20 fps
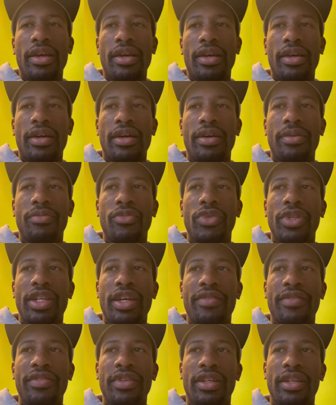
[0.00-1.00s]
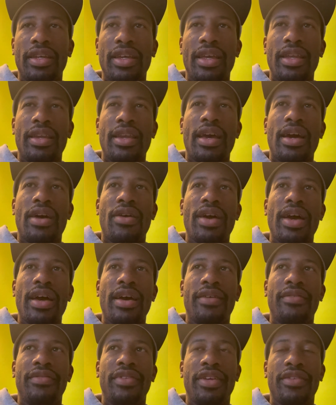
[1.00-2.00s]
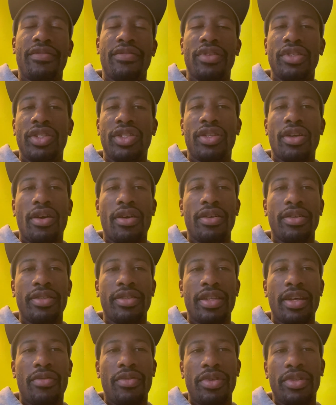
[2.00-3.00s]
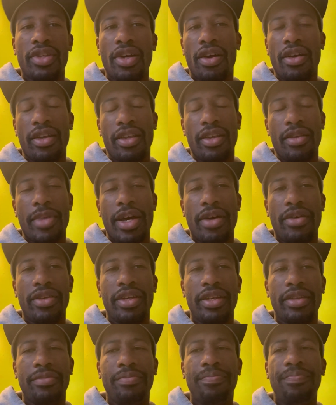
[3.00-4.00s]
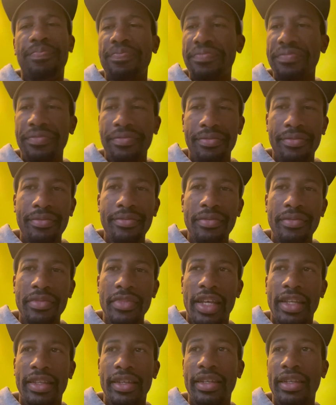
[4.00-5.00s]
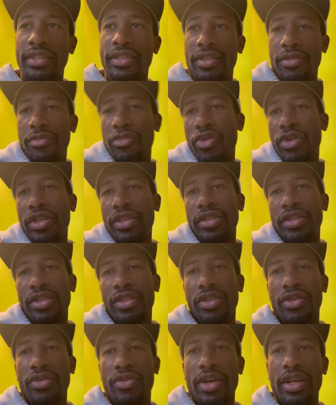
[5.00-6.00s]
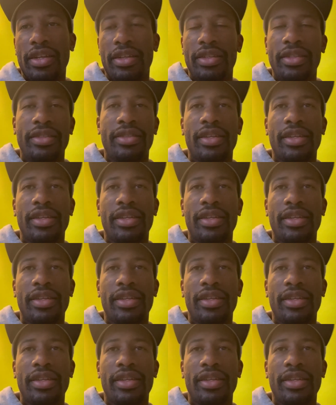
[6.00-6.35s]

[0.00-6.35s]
We definitely now have different stars that we're talking about, and I think it's important to at least